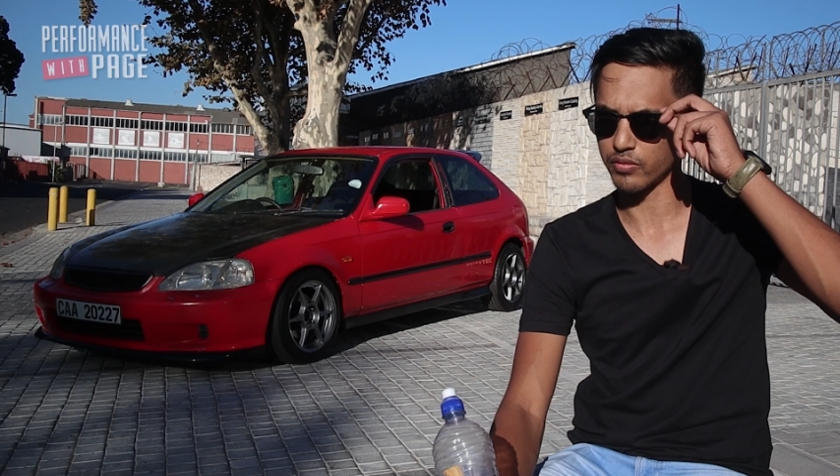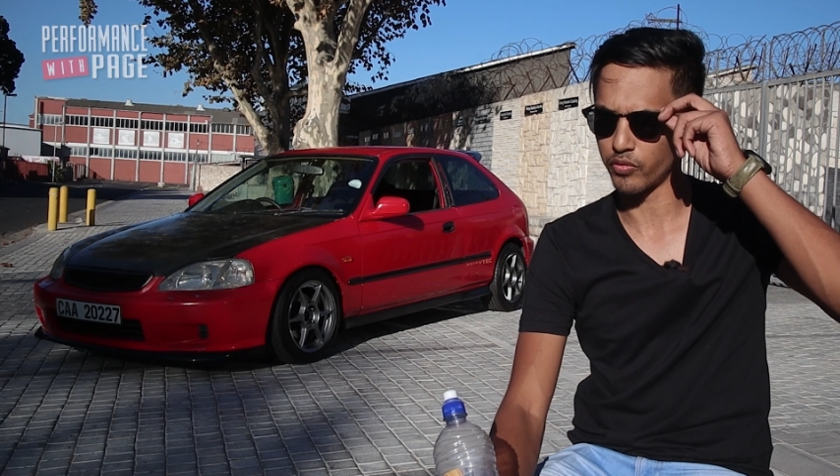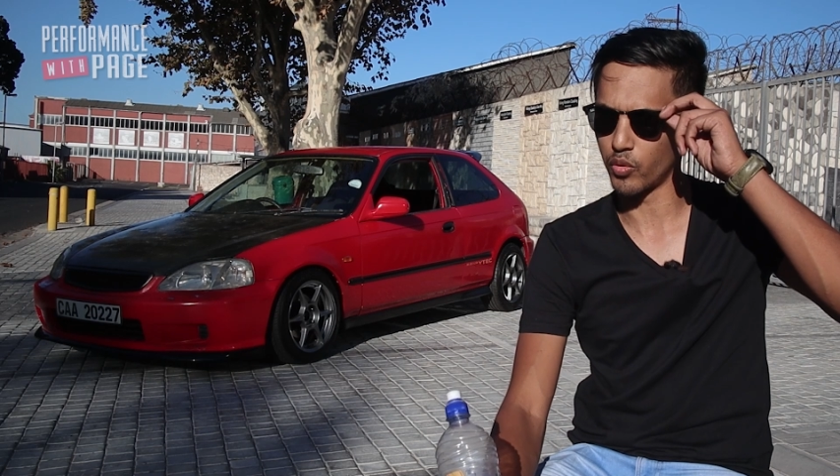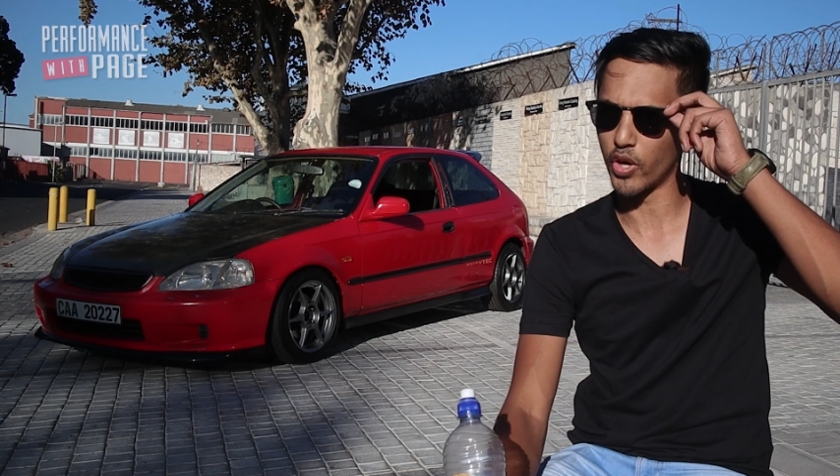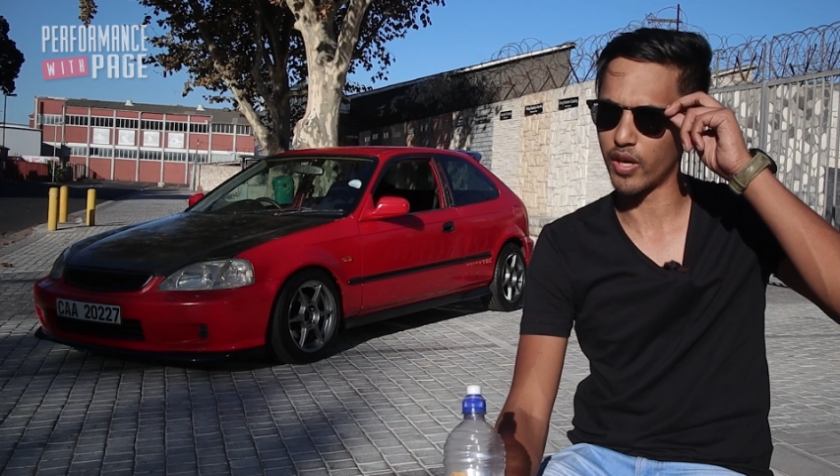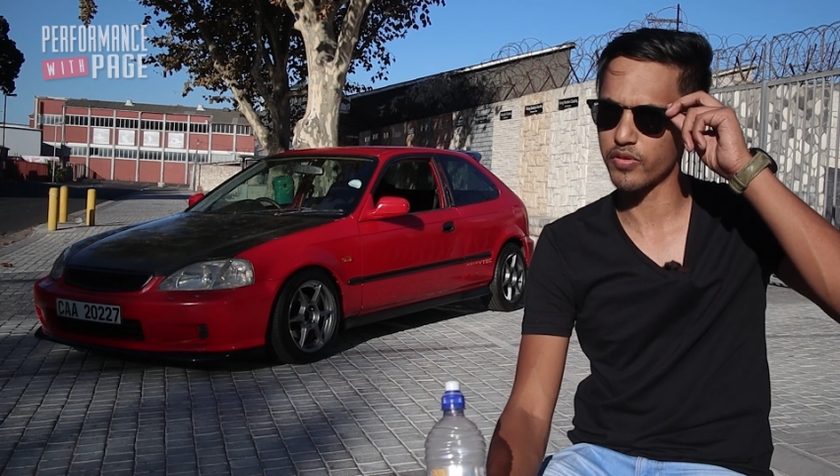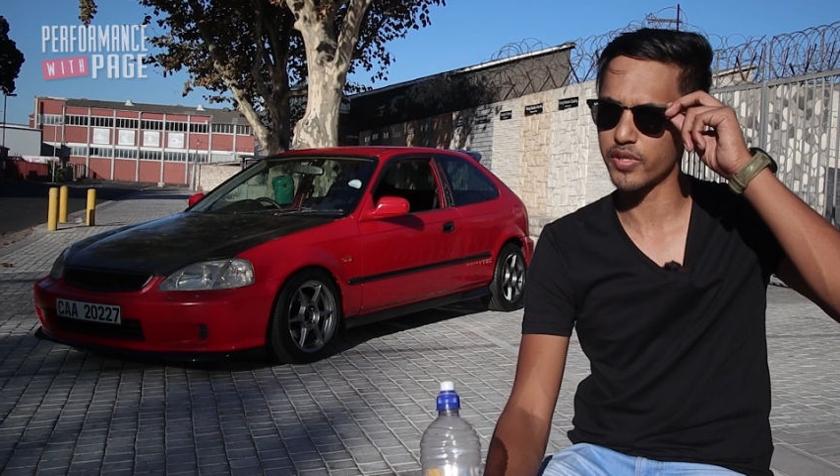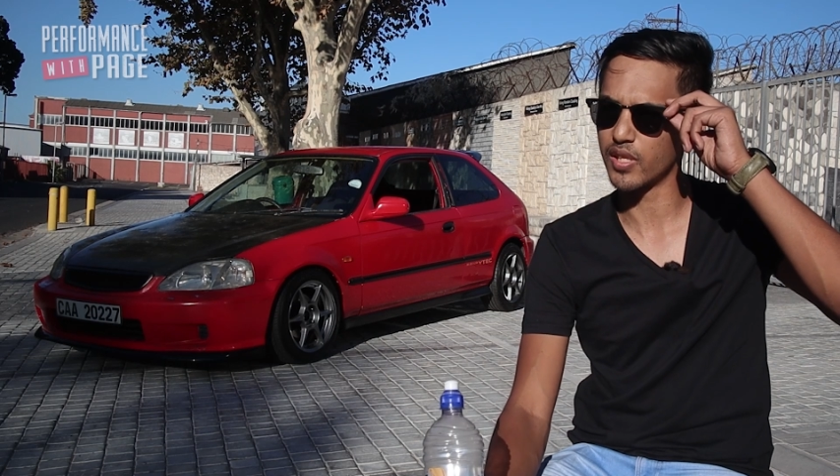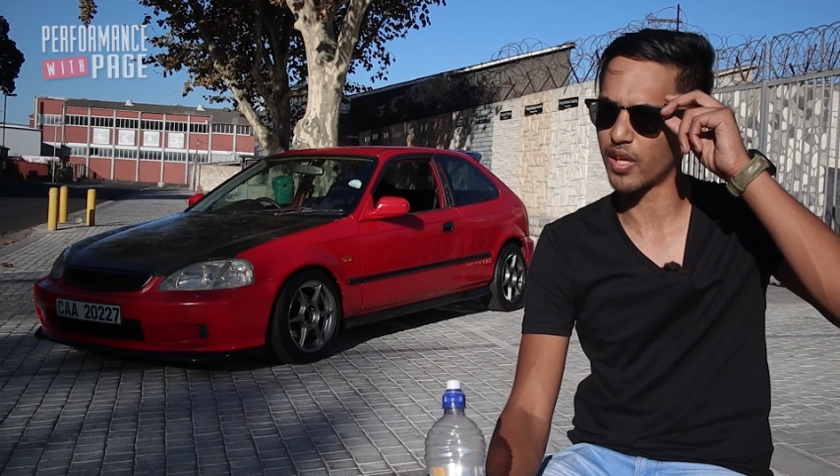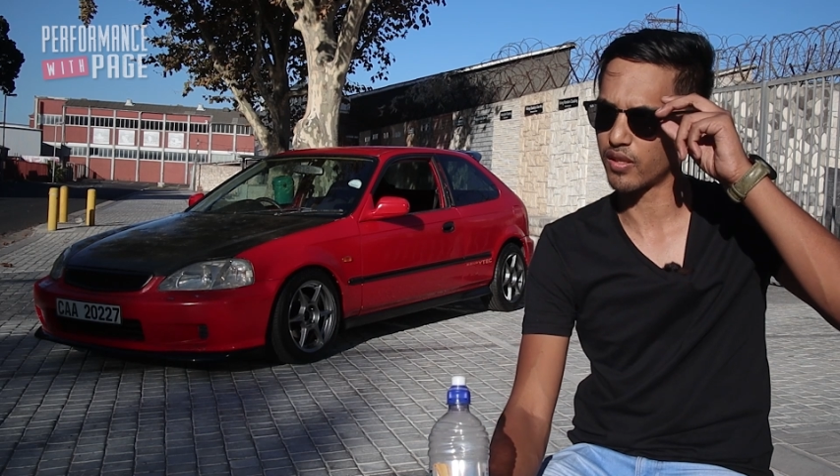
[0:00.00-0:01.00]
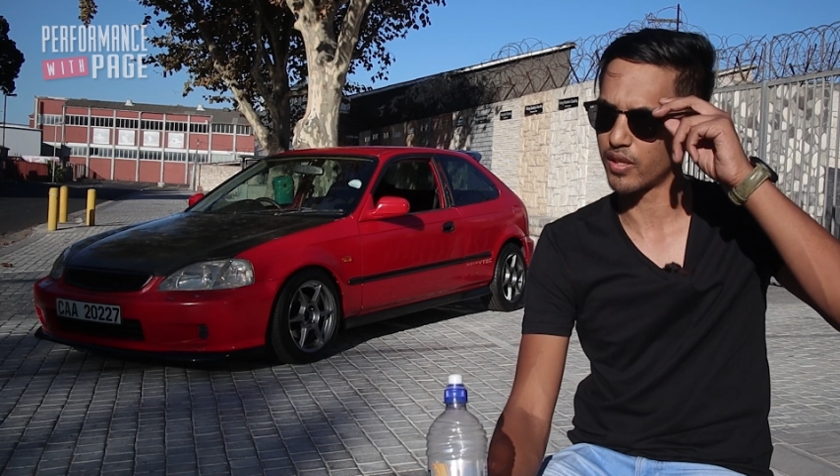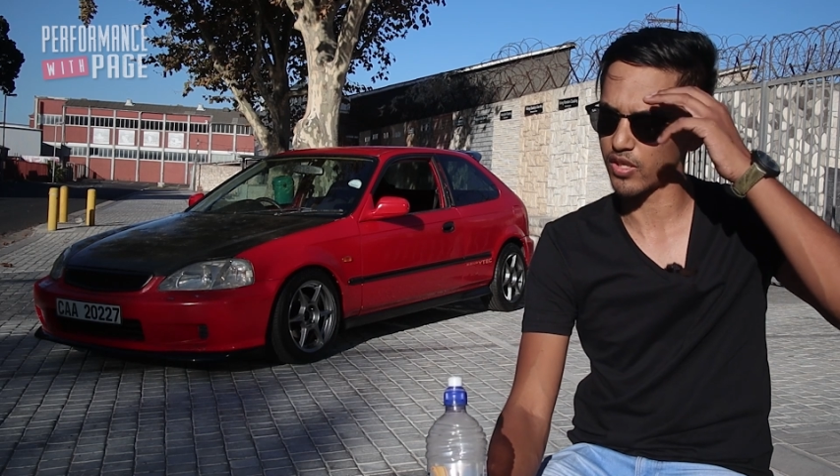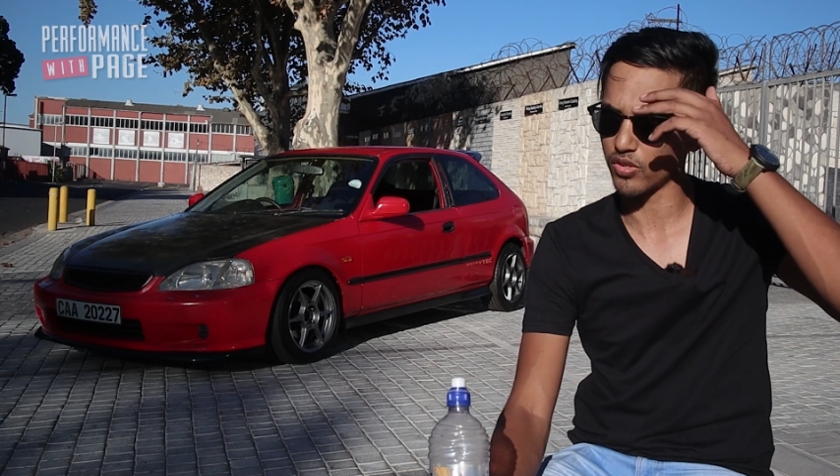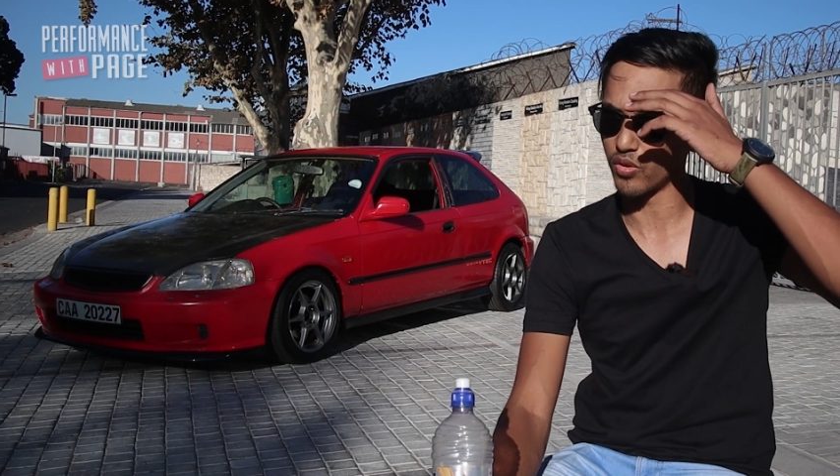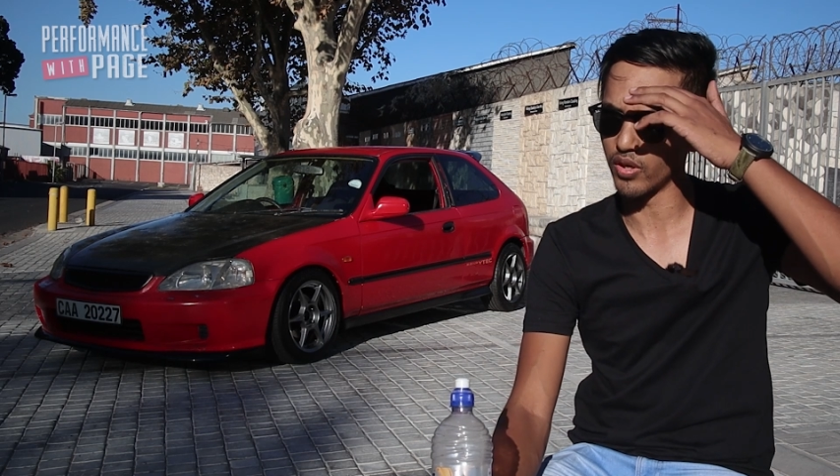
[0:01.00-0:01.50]
from what I've seen, like the
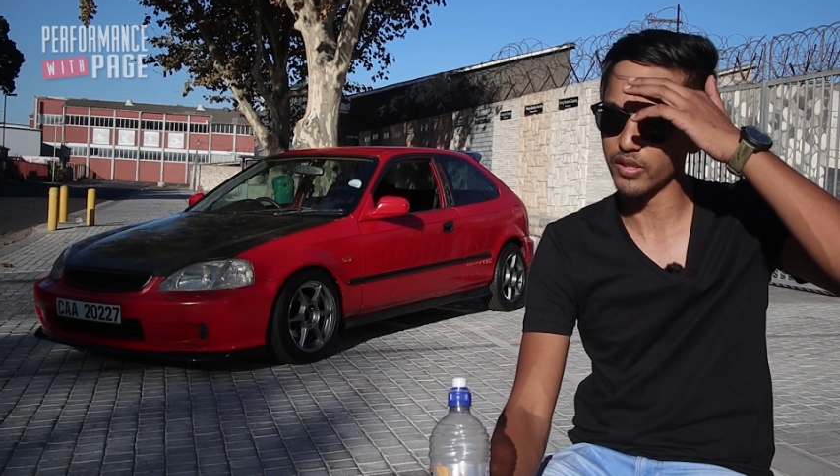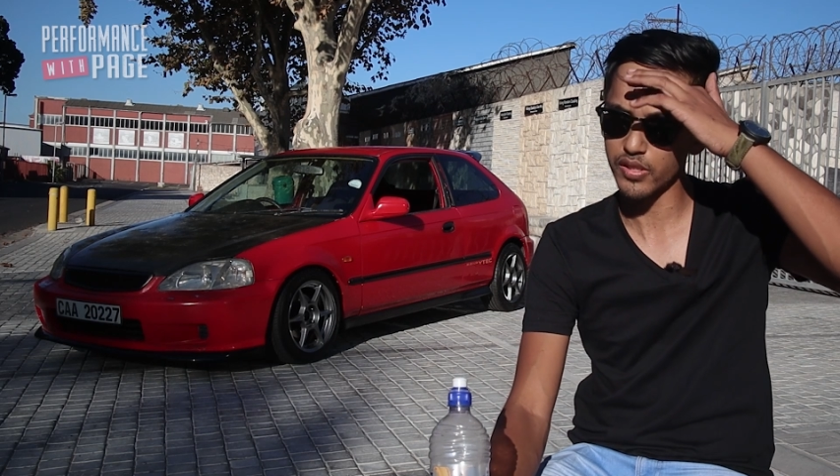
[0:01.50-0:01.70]
guys in the Honda